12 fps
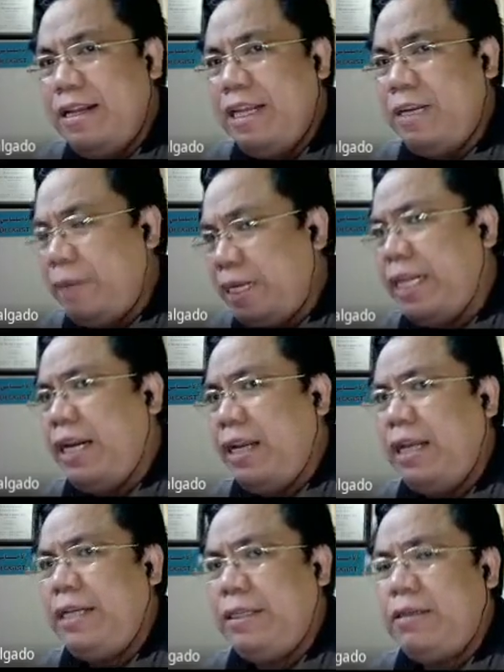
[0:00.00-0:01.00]
In mental
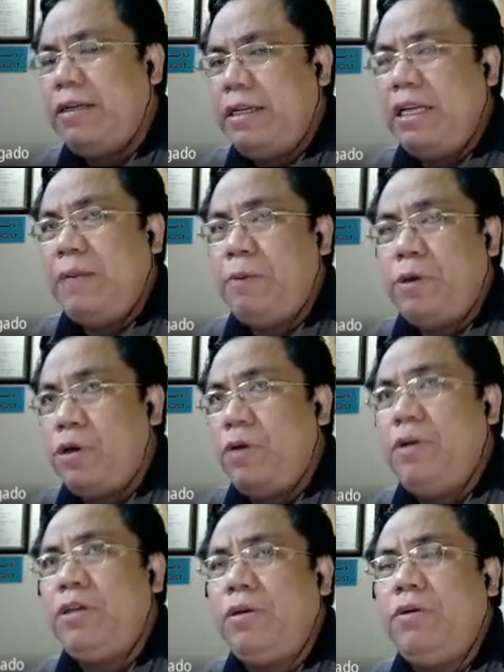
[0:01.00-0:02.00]
health, if you're
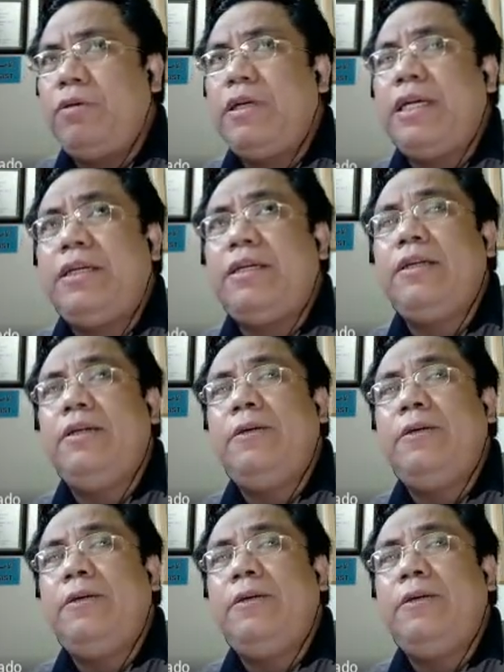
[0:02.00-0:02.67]
going to look at